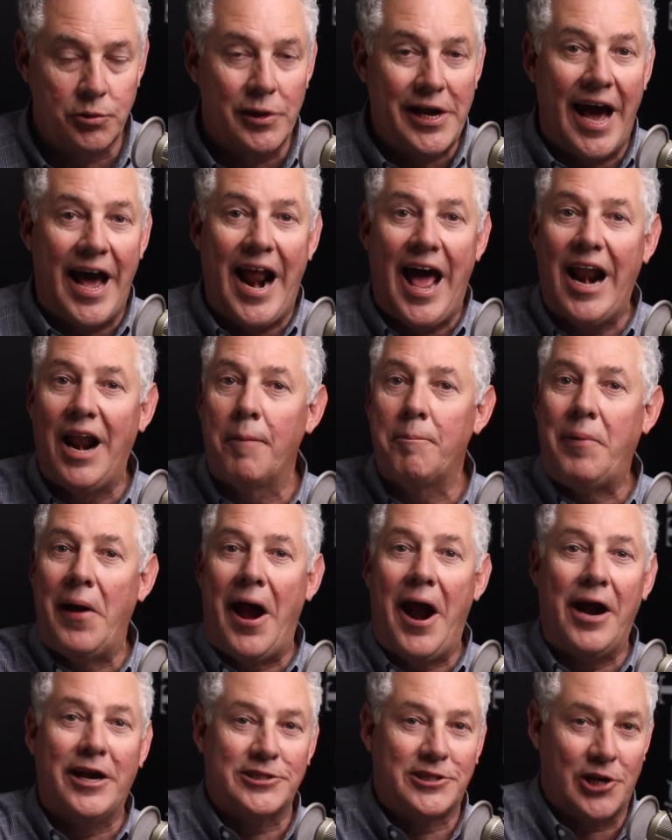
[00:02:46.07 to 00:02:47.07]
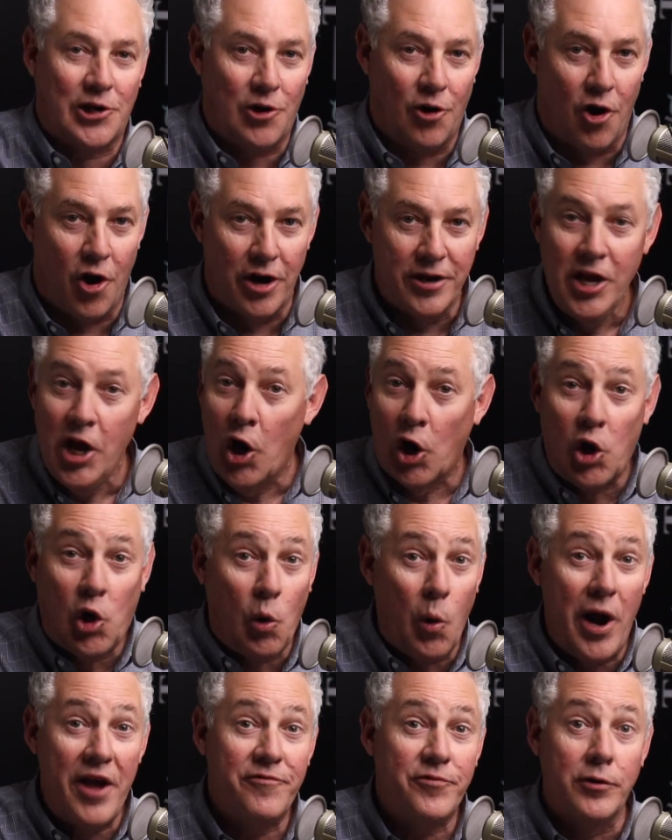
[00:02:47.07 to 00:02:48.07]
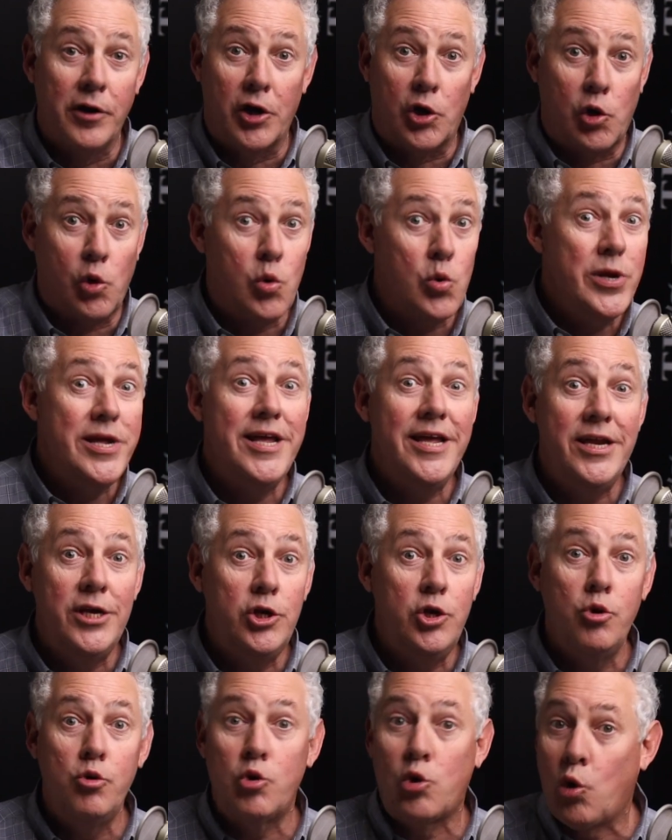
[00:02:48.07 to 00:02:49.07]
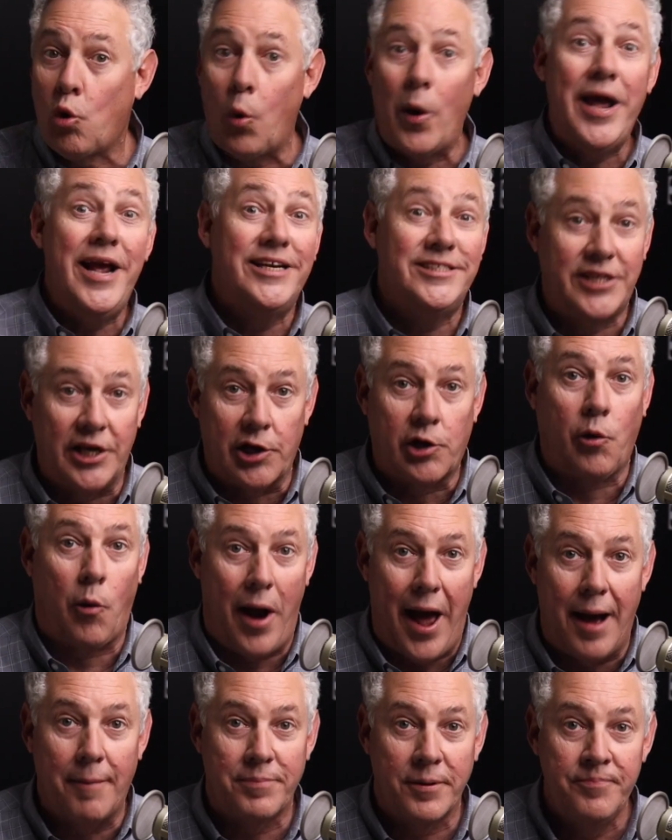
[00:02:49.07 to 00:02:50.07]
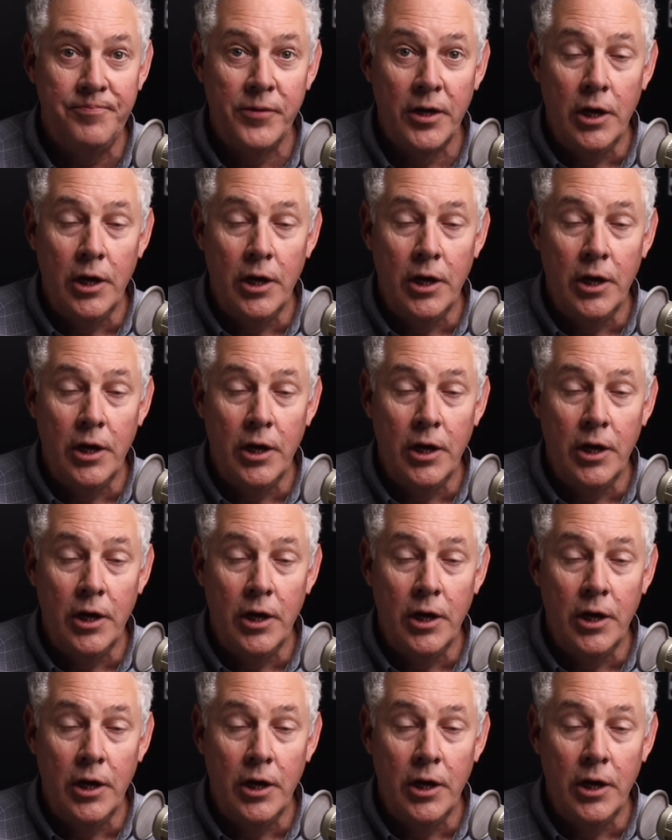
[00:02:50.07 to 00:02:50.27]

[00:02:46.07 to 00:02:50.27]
We got out of the Paris Accord, away from the Green New crazy crap.